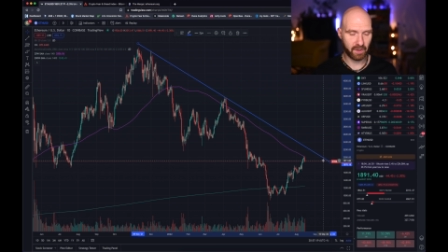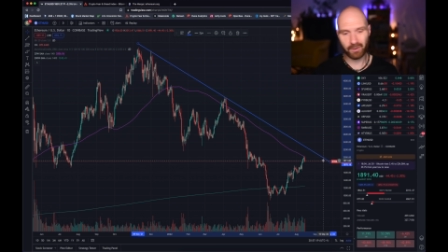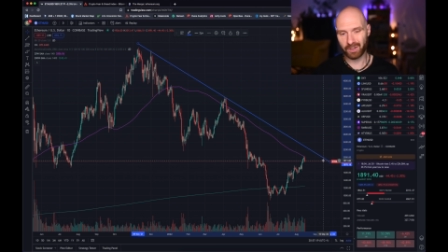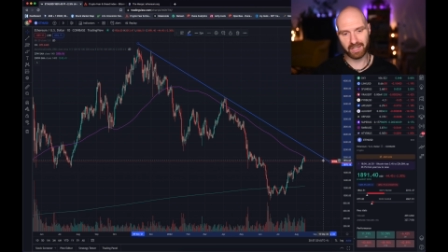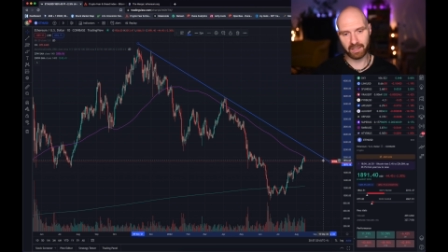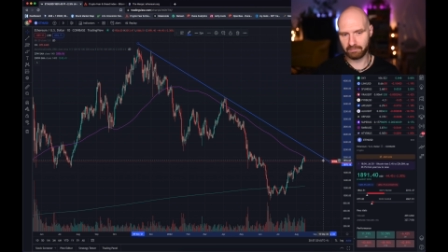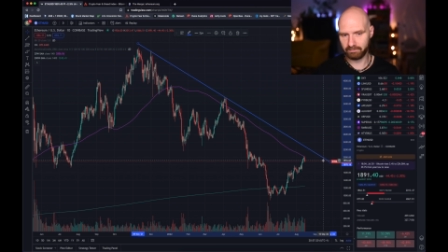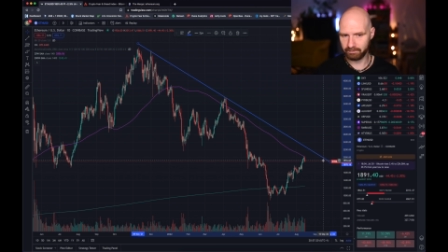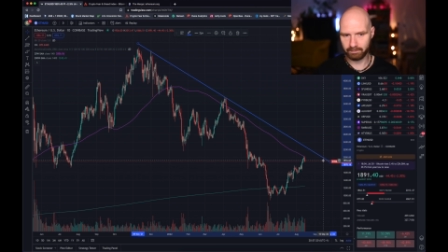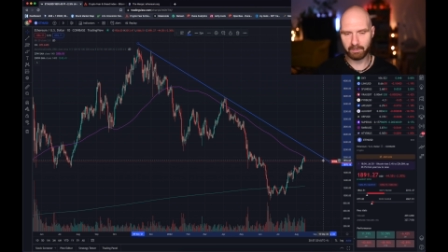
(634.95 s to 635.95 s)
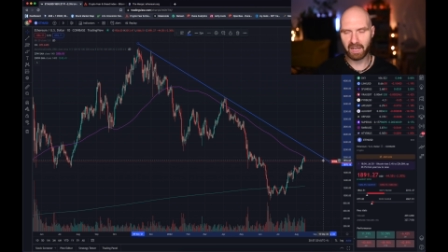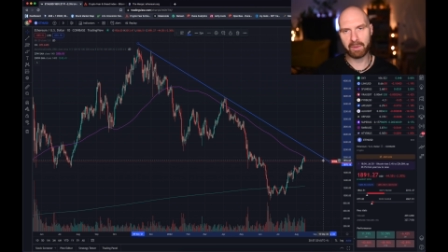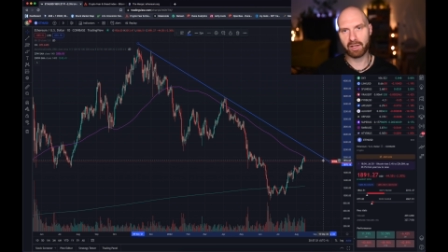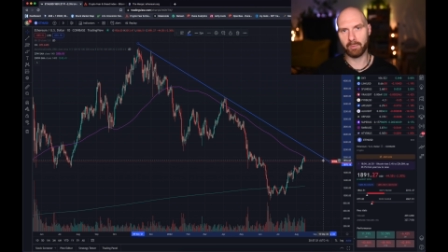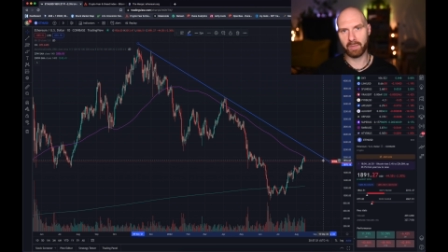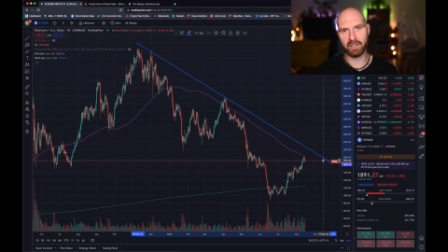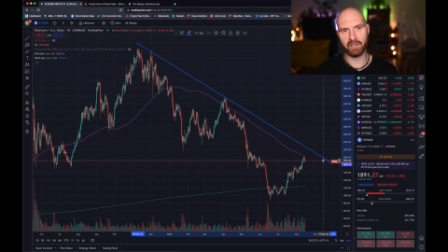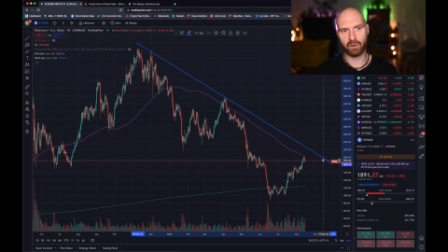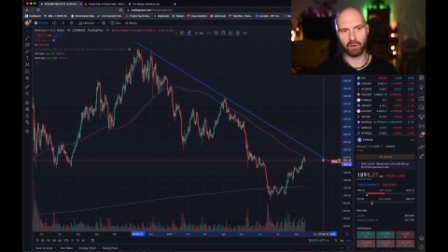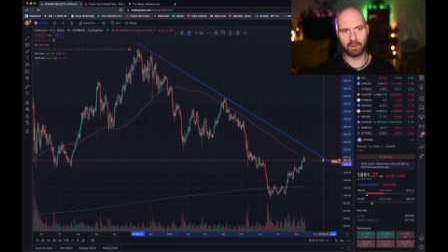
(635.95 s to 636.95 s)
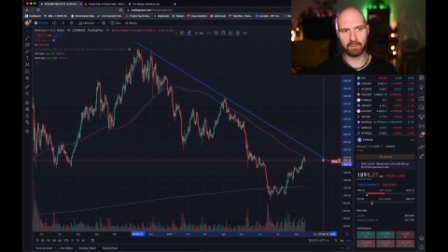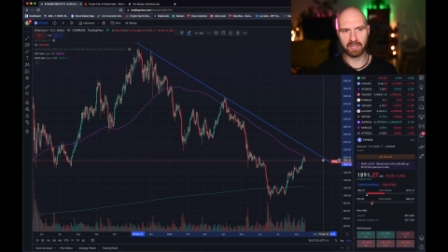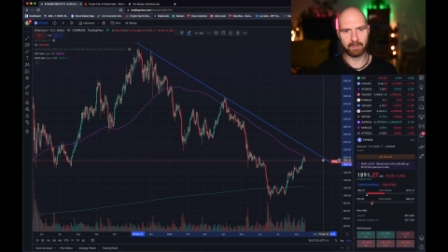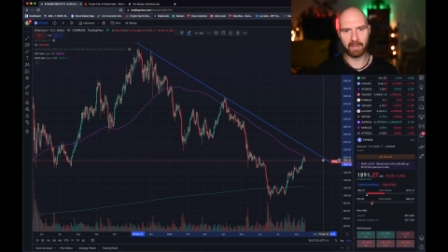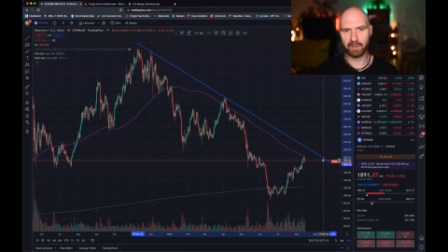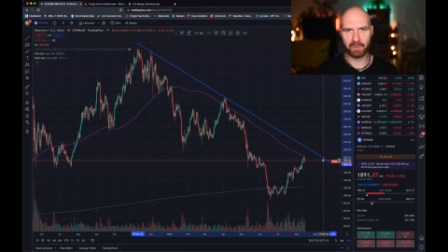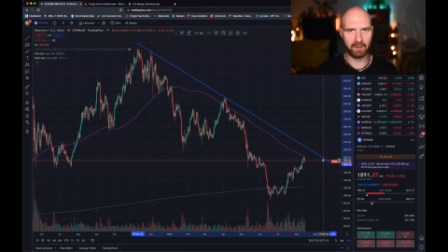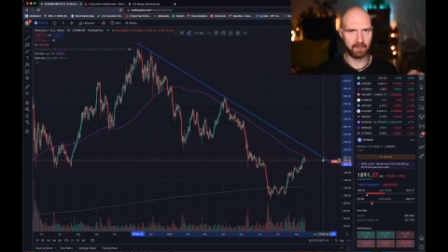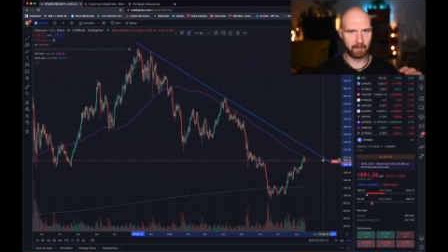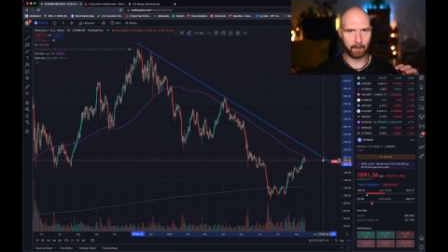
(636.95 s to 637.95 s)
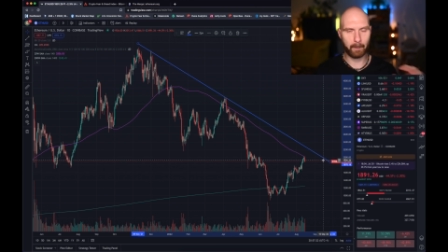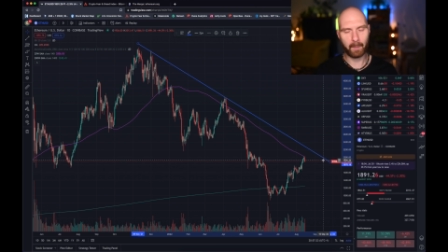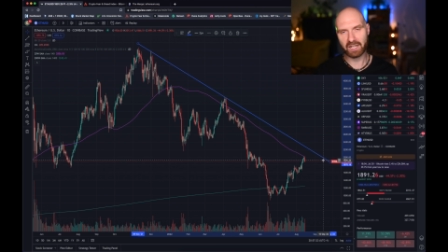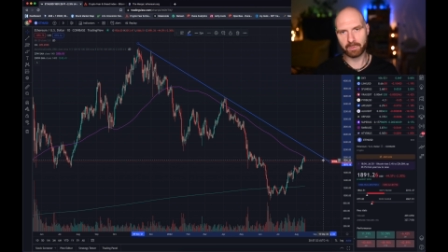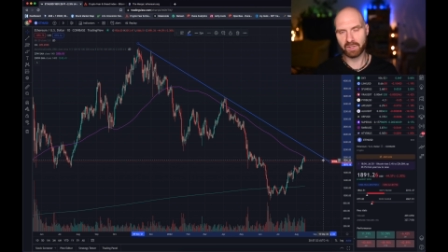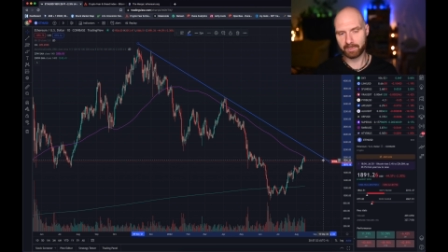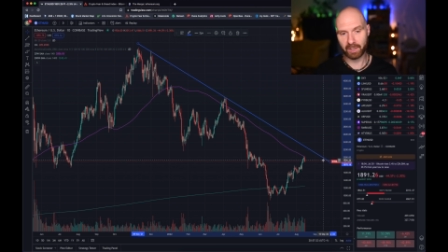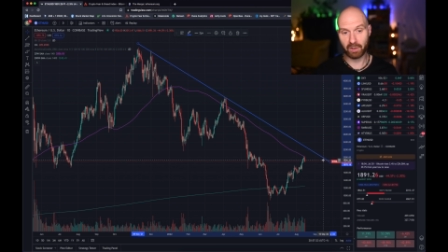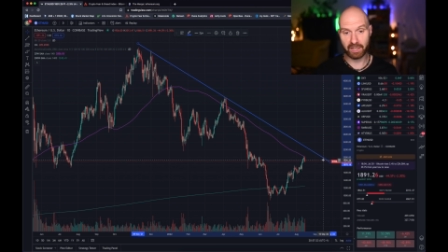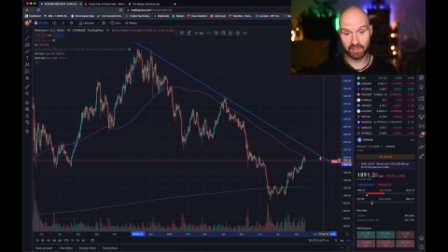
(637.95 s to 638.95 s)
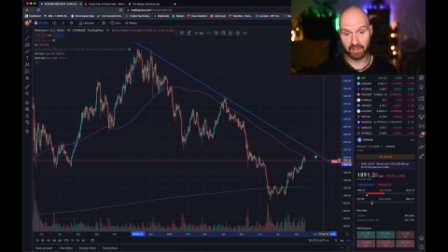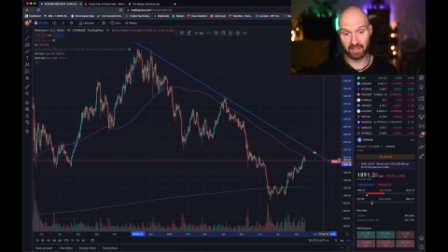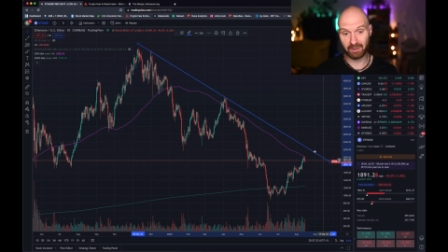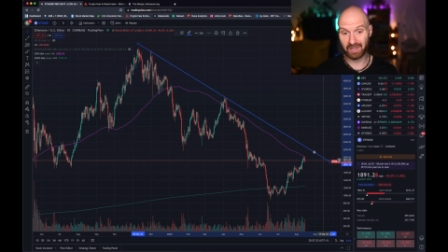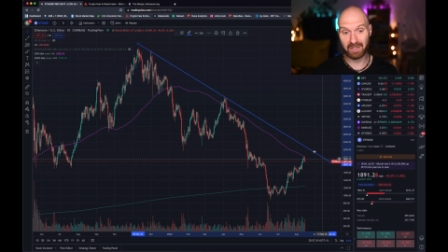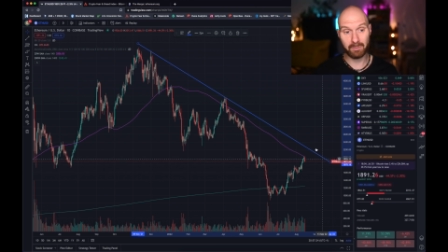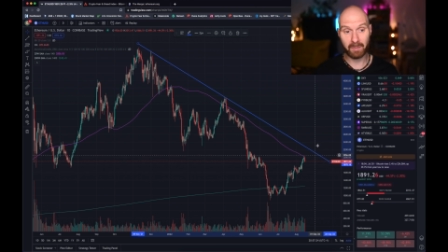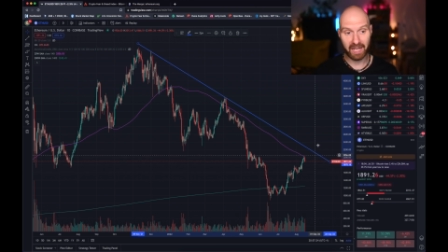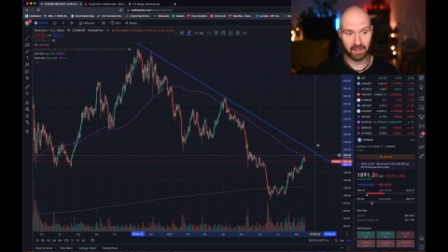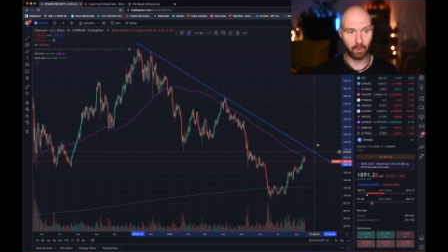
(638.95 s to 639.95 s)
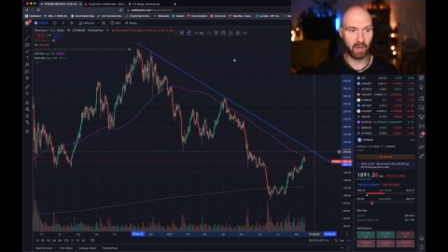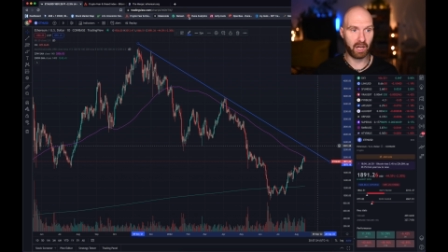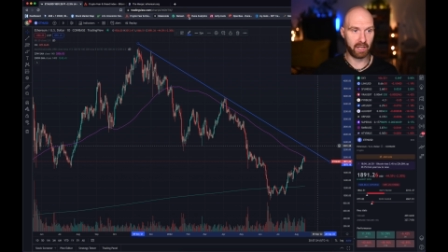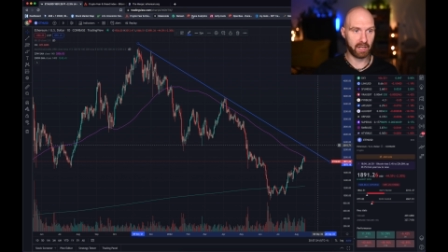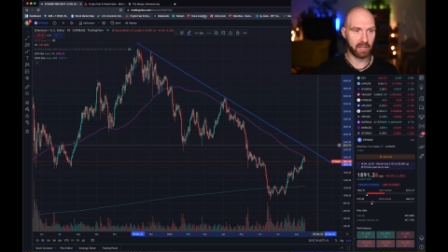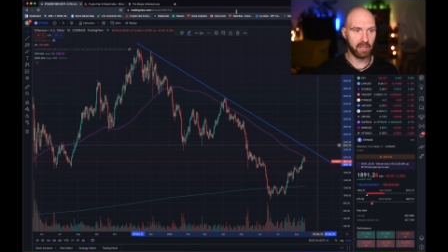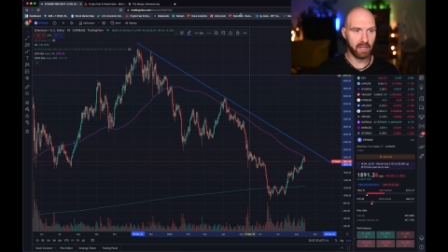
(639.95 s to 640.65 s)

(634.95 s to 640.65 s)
Of course, I may be completely wrong. There may be much more speculation and it may go higher.